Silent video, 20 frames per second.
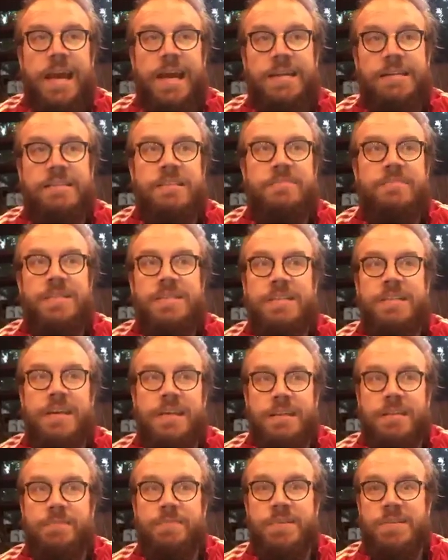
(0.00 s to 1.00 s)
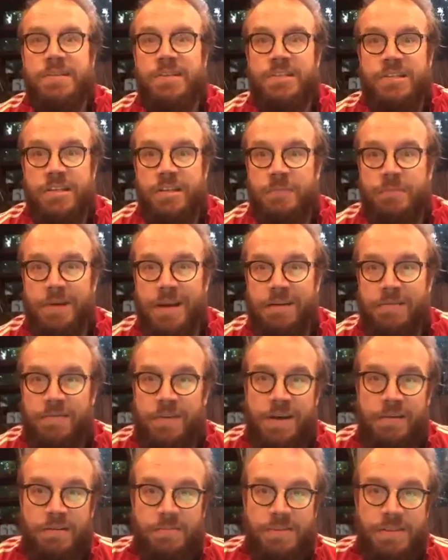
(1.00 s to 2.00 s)
is to misstate the position that Brown
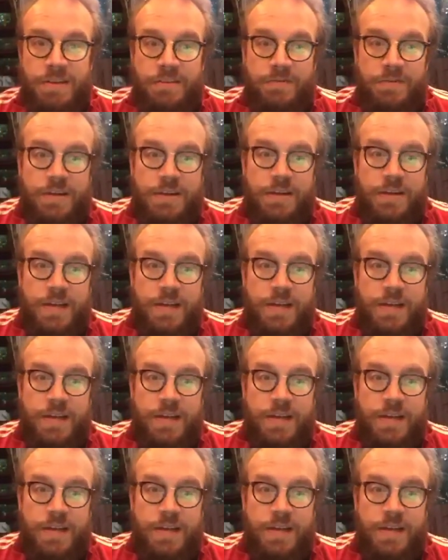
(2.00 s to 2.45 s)
found himself in,